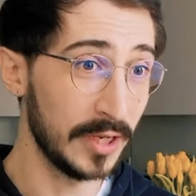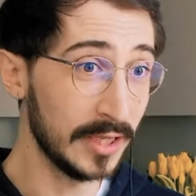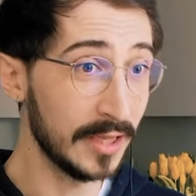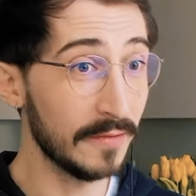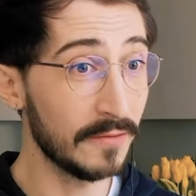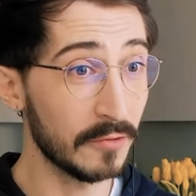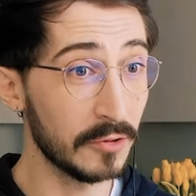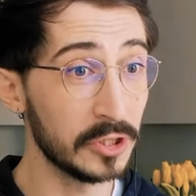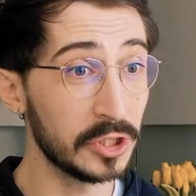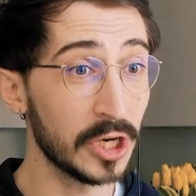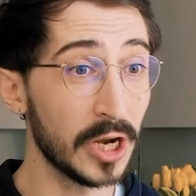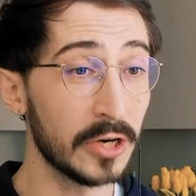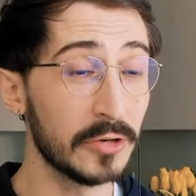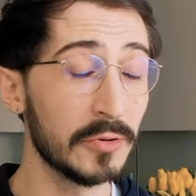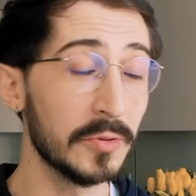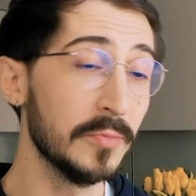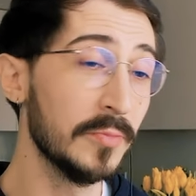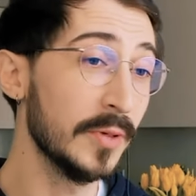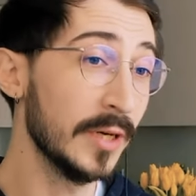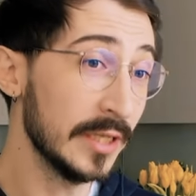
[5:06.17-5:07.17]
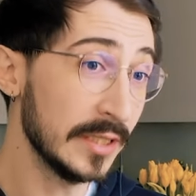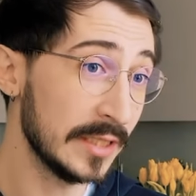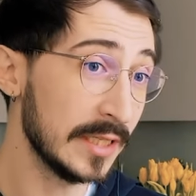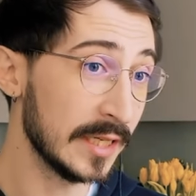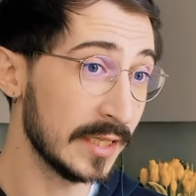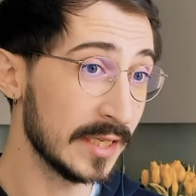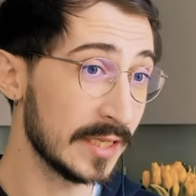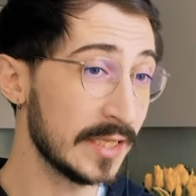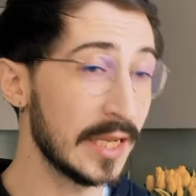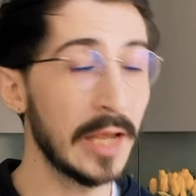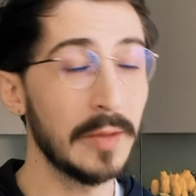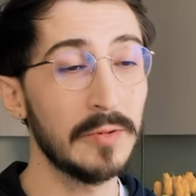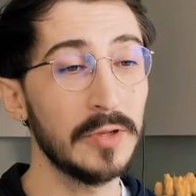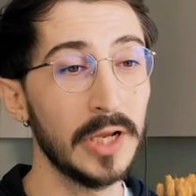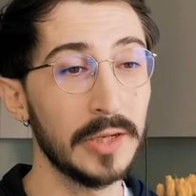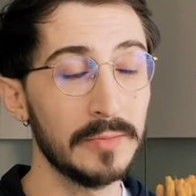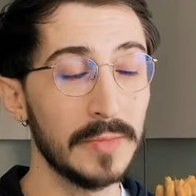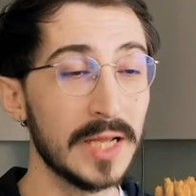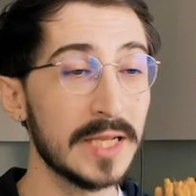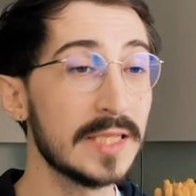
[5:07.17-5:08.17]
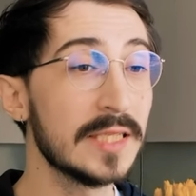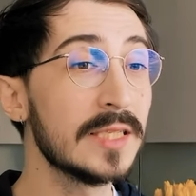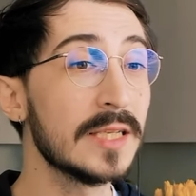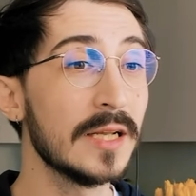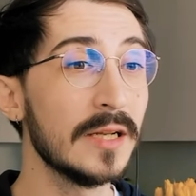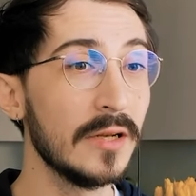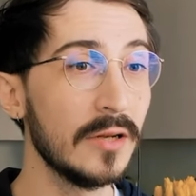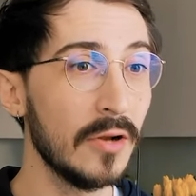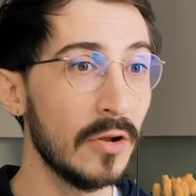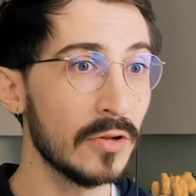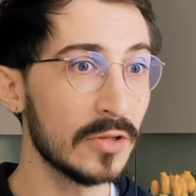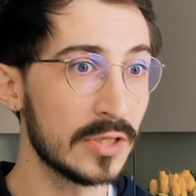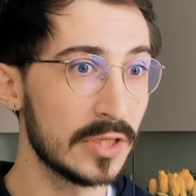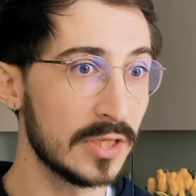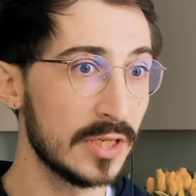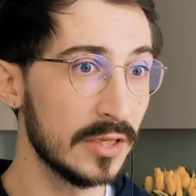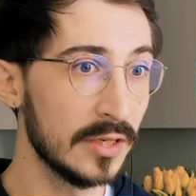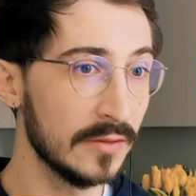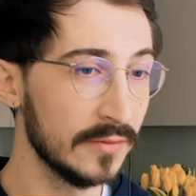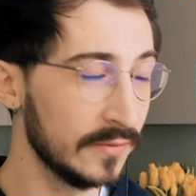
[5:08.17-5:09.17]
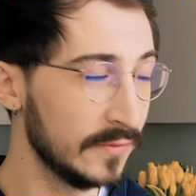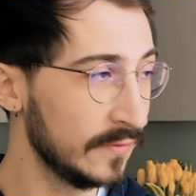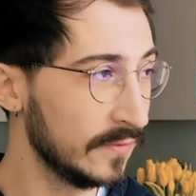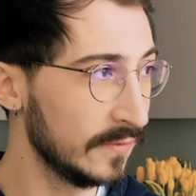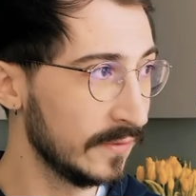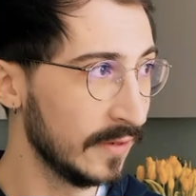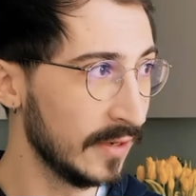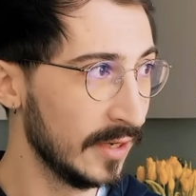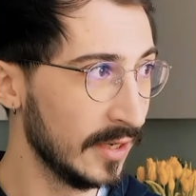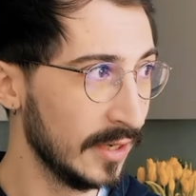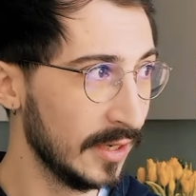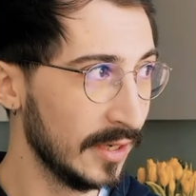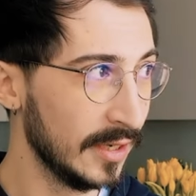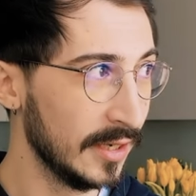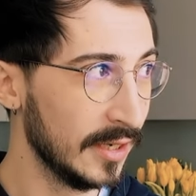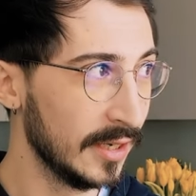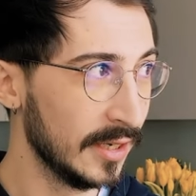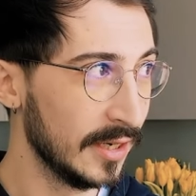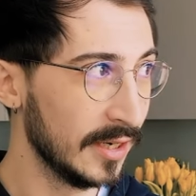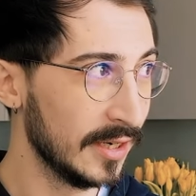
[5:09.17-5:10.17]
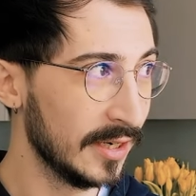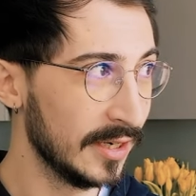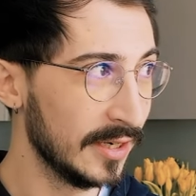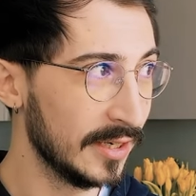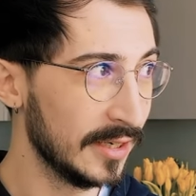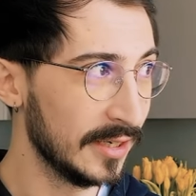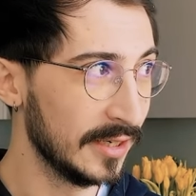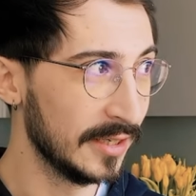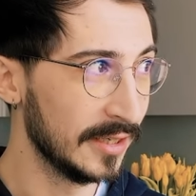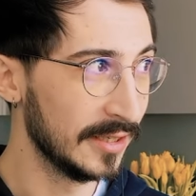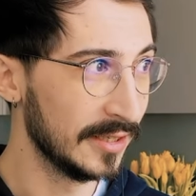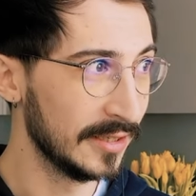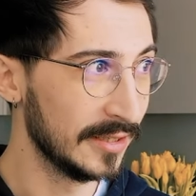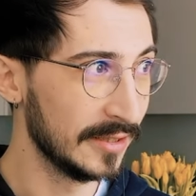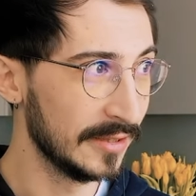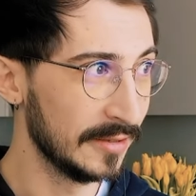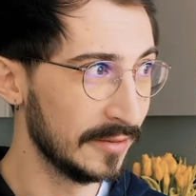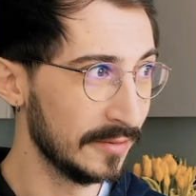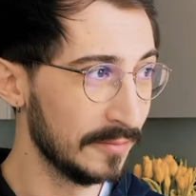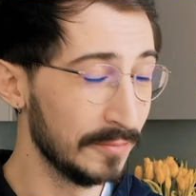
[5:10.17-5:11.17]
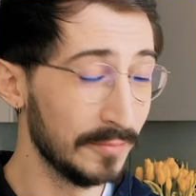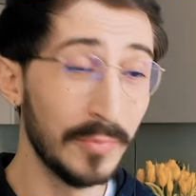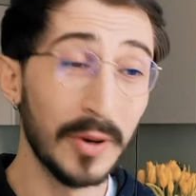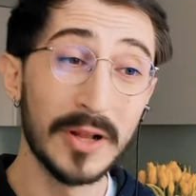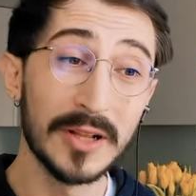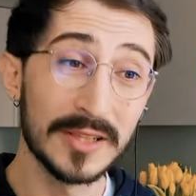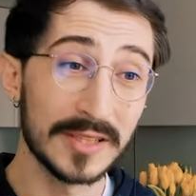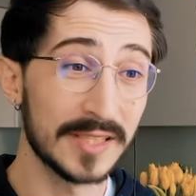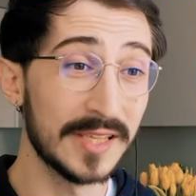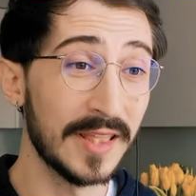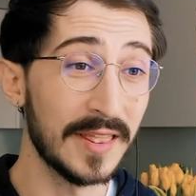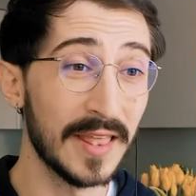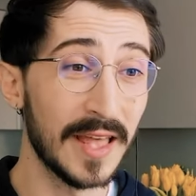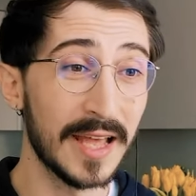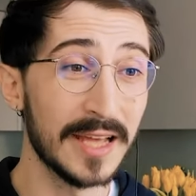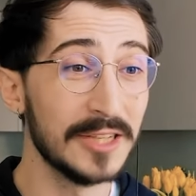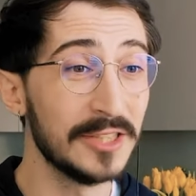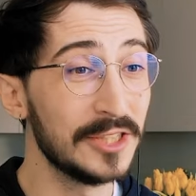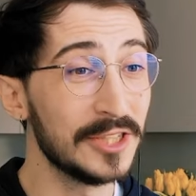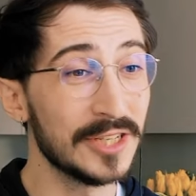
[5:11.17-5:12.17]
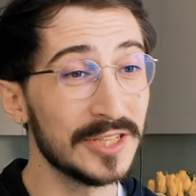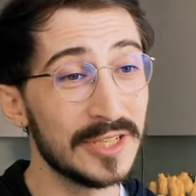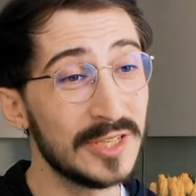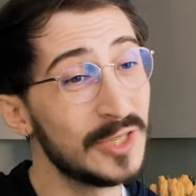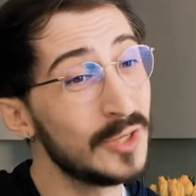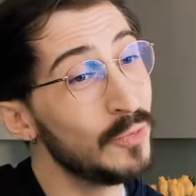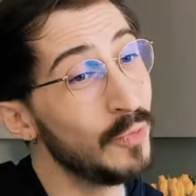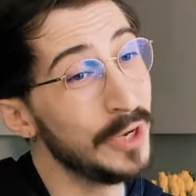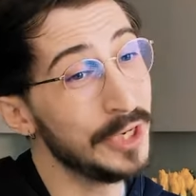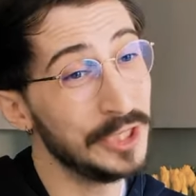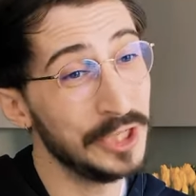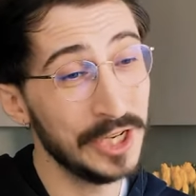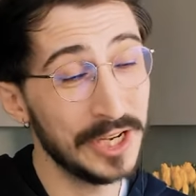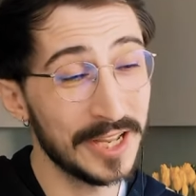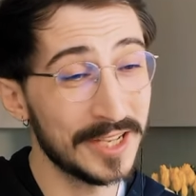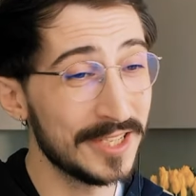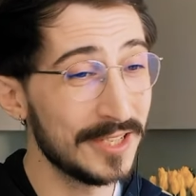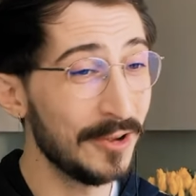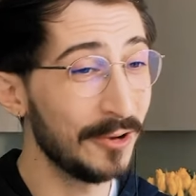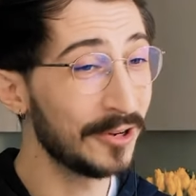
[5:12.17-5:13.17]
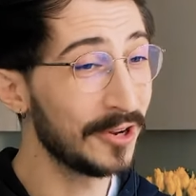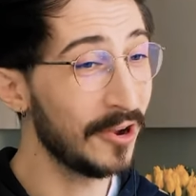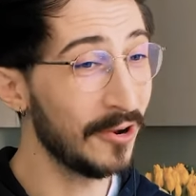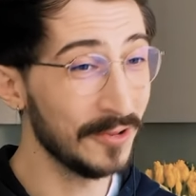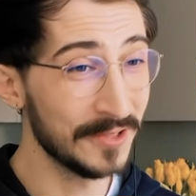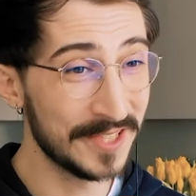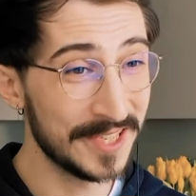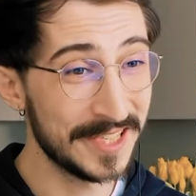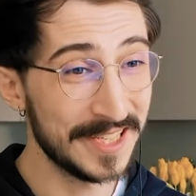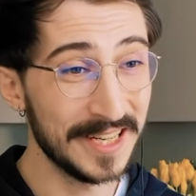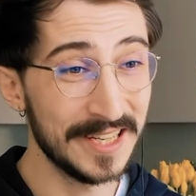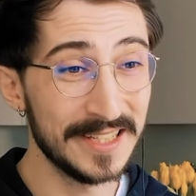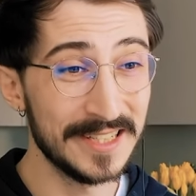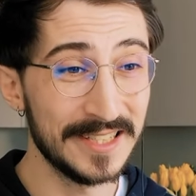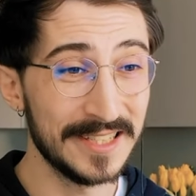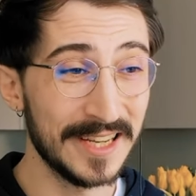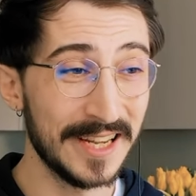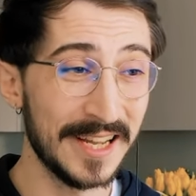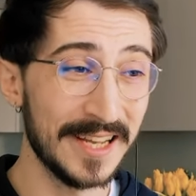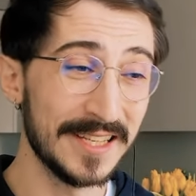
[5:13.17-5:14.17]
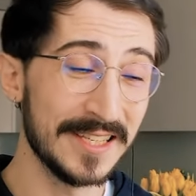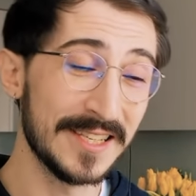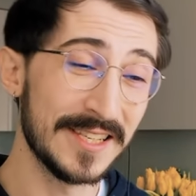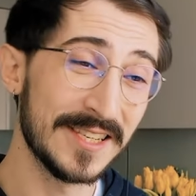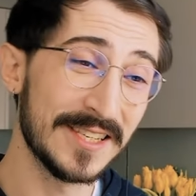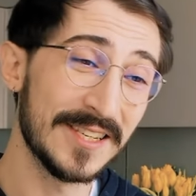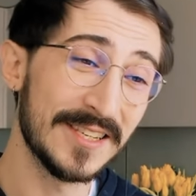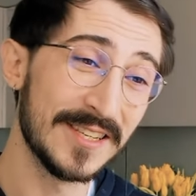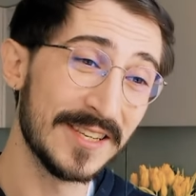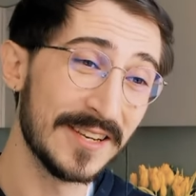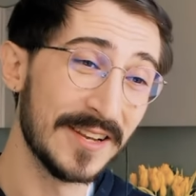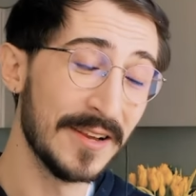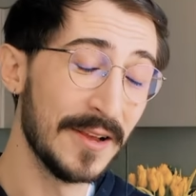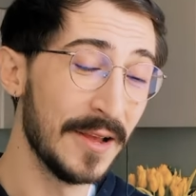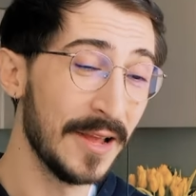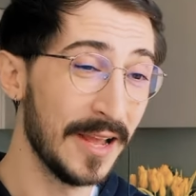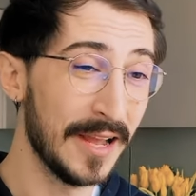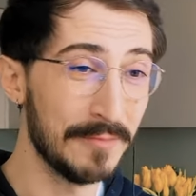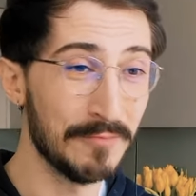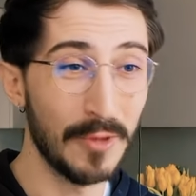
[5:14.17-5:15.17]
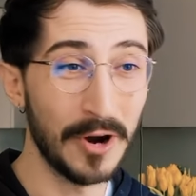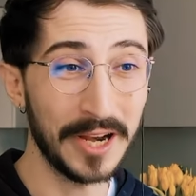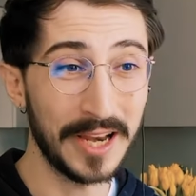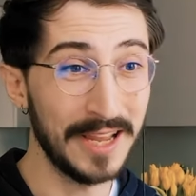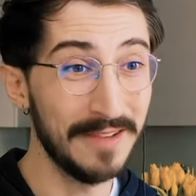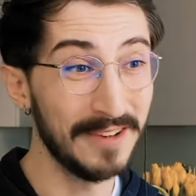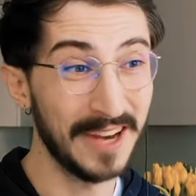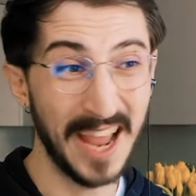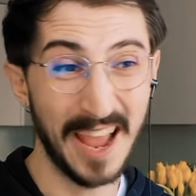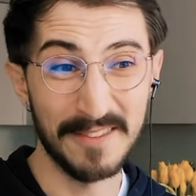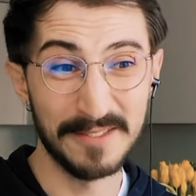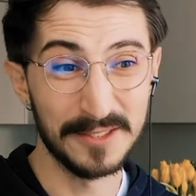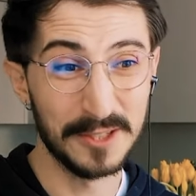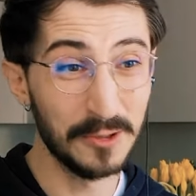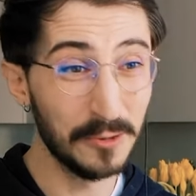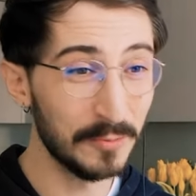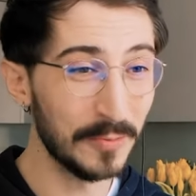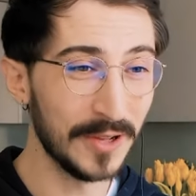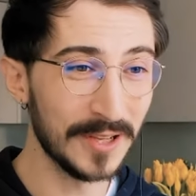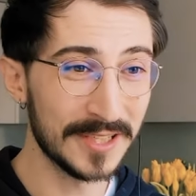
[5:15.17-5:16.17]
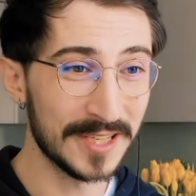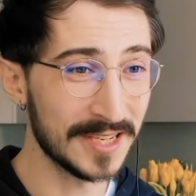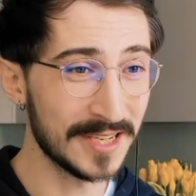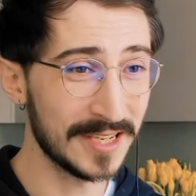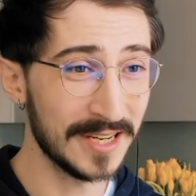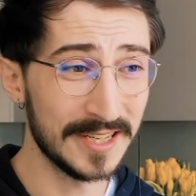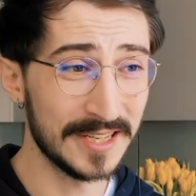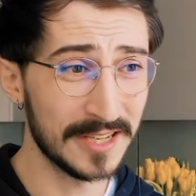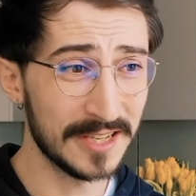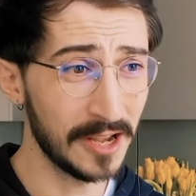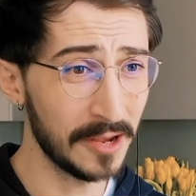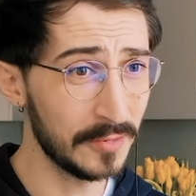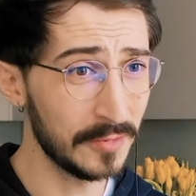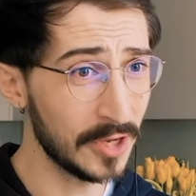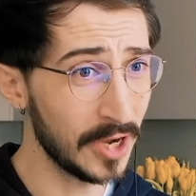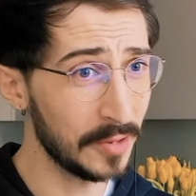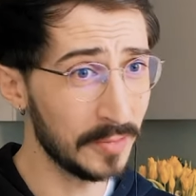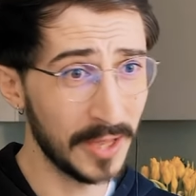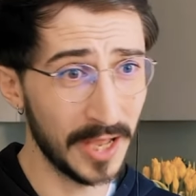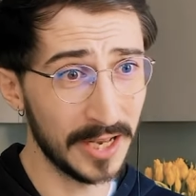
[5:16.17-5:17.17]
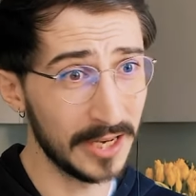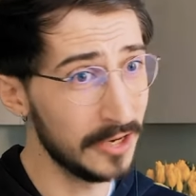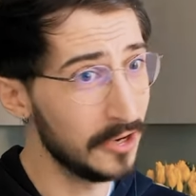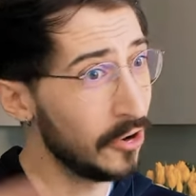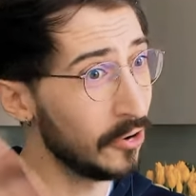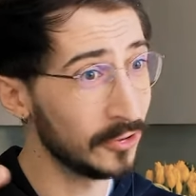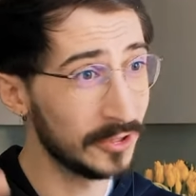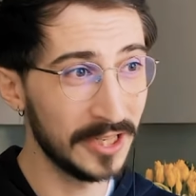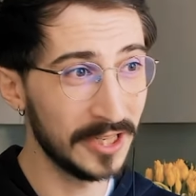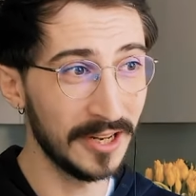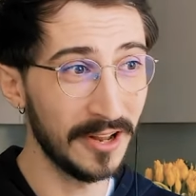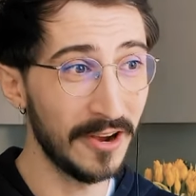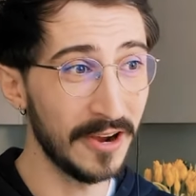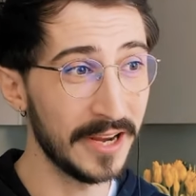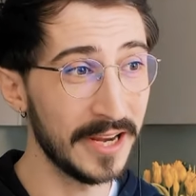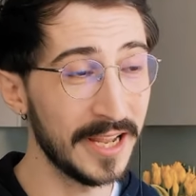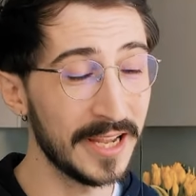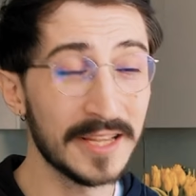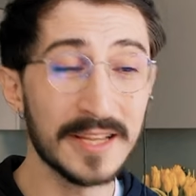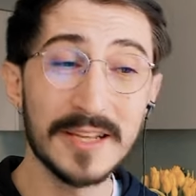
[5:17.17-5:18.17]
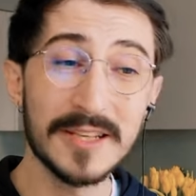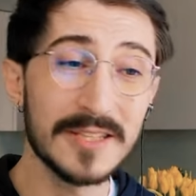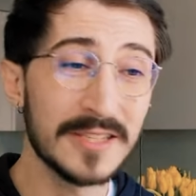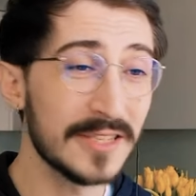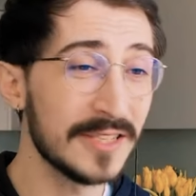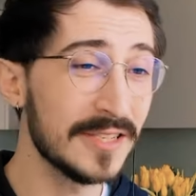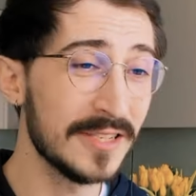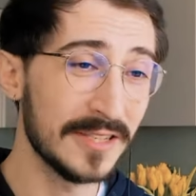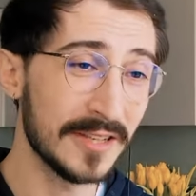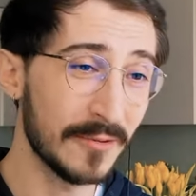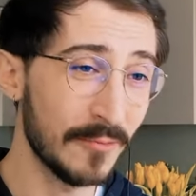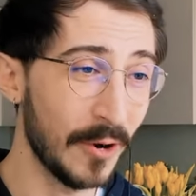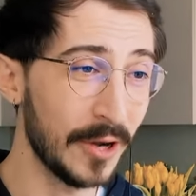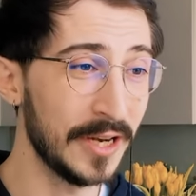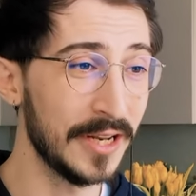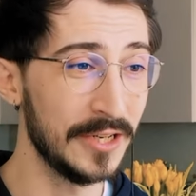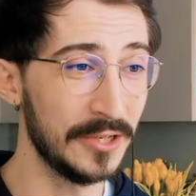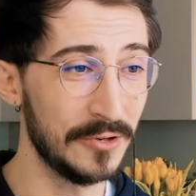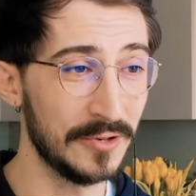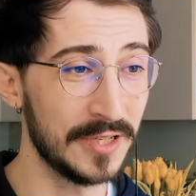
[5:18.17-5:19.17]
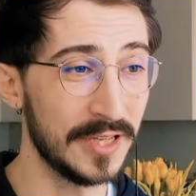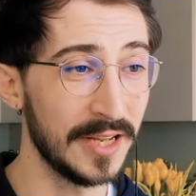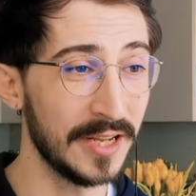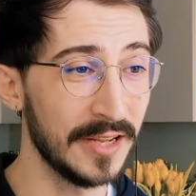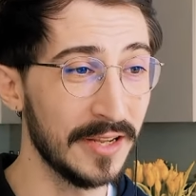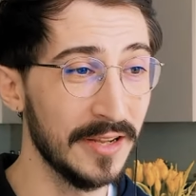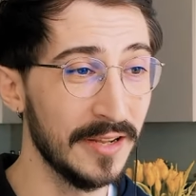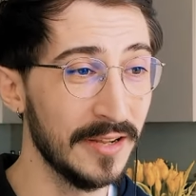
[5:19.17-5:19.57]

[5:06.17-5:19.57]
a different genre, but at the same time, there's still lots of uh, pulse in there. It's just switching. It's not constant. It's it might even have two pulses at the same time that are not aligning. It's quite interesting.